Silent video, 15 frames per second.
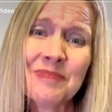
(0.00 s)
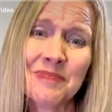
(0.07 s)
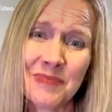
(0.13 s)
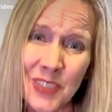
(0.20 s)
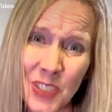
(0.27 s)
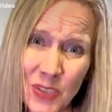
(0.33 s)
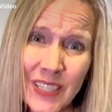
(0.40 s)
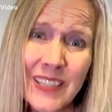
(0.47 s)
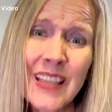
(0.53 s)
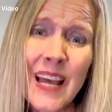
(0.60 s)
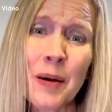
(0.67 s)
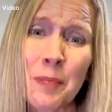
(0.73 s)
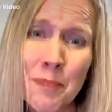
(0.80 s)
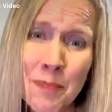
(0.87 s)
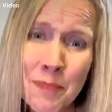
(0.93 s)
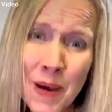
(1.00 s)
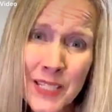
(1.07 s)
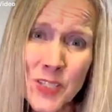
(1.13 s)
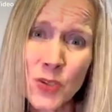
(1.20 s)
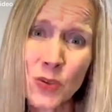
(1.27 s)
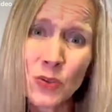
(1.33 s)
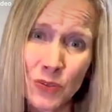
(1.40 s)
You need that muscle
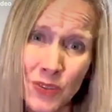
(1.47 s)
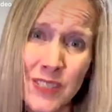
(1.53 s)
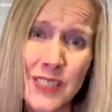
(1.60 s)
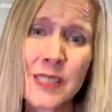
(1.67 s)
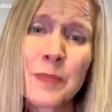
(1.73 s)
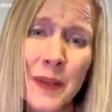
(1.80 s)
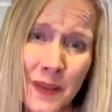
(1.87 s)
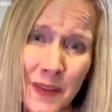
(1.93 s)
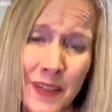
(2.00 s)
stability.